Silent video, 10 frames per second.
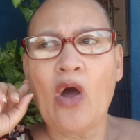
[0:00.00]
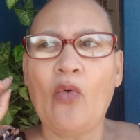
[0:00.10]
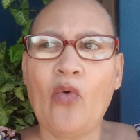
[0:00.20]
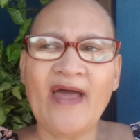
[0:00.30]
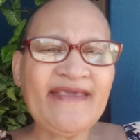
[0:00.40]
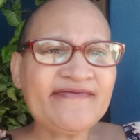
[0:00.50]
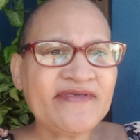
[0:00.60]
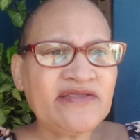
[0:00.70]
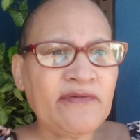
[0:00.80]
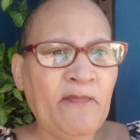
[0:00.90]
What is
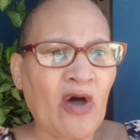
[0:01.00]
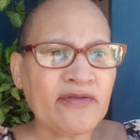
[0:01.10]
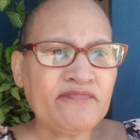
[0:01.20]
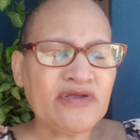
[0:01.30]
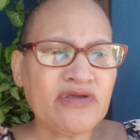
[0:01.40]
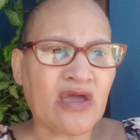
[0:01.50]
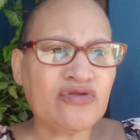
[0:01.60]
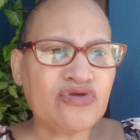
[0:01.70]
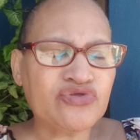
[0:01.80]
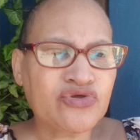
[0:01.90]
the department
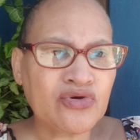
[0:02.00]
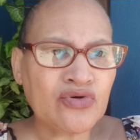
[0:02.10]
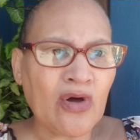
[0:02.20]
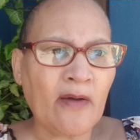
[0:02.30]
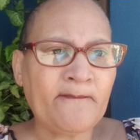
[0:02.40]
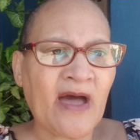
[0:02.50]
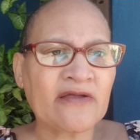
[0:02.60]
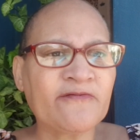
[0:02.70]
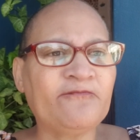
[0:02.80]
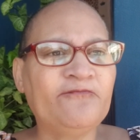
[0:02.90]
going to do
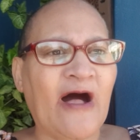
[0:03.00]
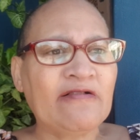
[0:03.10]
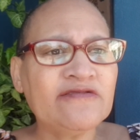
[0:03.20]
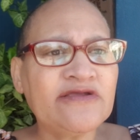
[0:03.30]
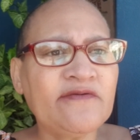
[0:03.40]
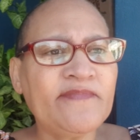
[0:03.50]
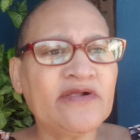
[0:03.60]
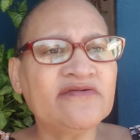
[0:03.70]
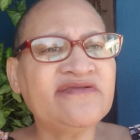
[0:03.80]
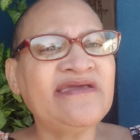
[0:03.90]
about
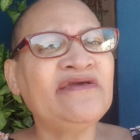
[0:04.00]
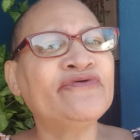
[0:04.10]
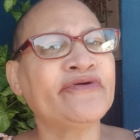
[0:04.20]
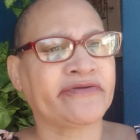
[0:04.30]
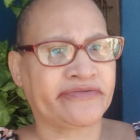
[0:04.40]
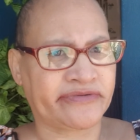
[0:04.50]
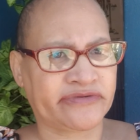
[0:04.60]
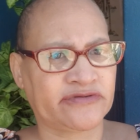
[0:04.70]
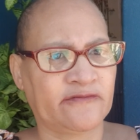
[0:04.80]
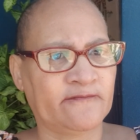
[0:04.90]
vulnerable teachers?